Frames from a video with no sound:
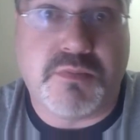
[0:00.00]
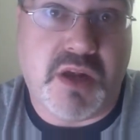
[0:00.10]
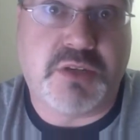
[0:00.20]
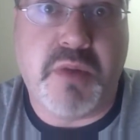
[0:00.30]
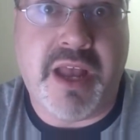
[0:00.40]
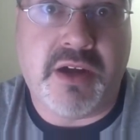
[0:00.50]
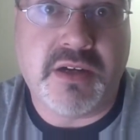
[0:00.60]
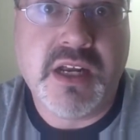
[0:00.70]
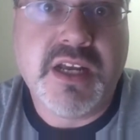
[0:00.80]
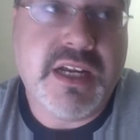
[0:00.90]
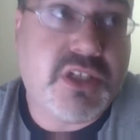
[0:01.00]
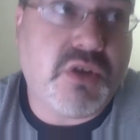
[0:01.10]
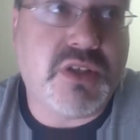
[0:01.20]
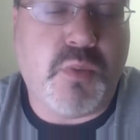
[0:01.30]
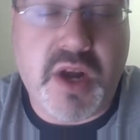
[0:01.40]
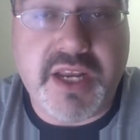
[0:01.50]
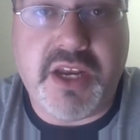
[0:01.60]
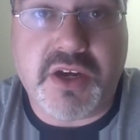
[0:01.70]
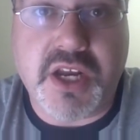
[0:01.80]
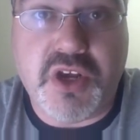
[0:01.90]
much better. It shows you what a
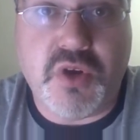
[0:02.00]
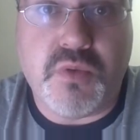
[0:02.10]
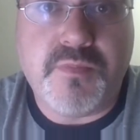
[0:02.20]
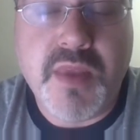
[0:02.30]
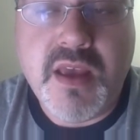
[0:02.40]
year can do.